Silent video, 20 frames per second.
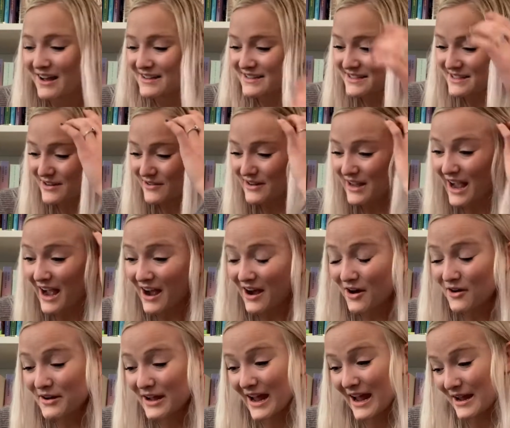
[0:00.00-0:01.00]
So yeah,
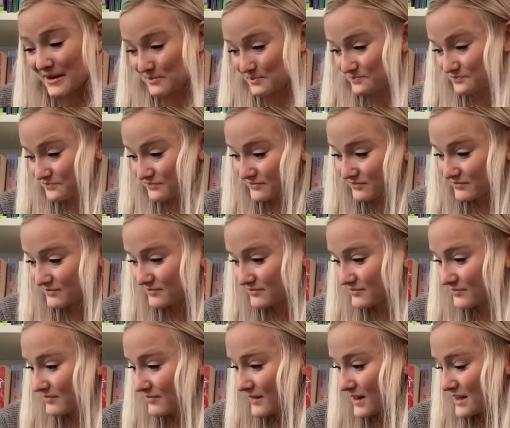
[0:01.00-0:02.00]
okay.
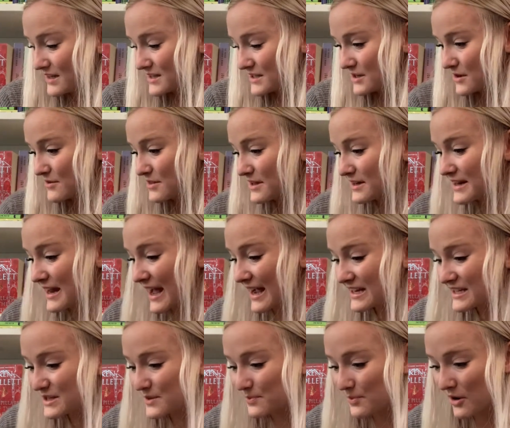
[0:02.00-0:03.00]
So the
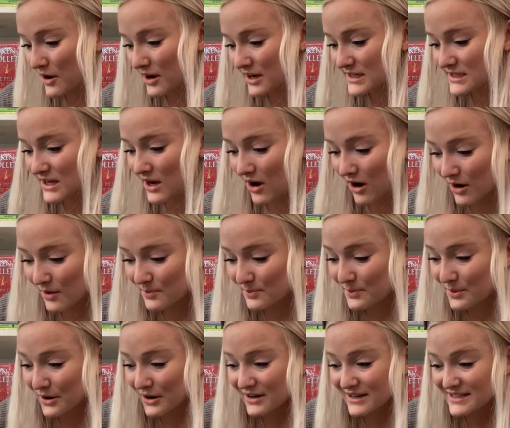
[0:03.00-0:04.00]
next books are
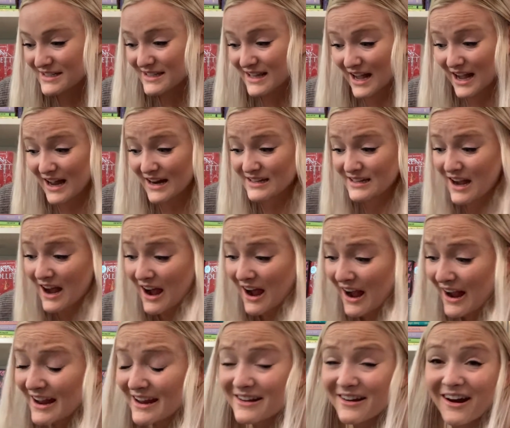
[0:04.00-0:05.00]
books that
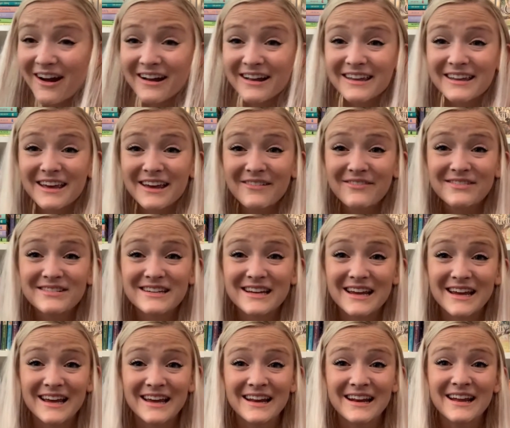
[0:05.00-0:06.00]
I got
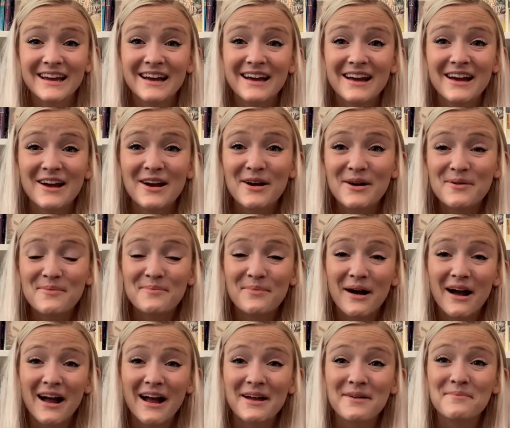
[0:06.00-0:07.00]
gifted
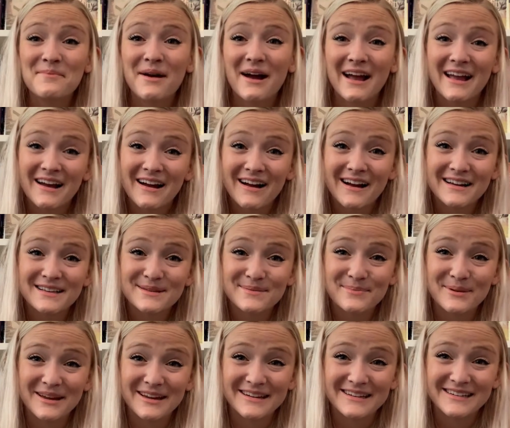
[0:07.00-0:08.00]
by my
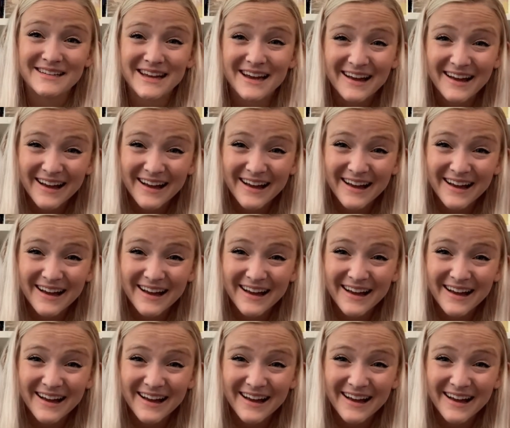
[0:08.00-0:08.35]
husband.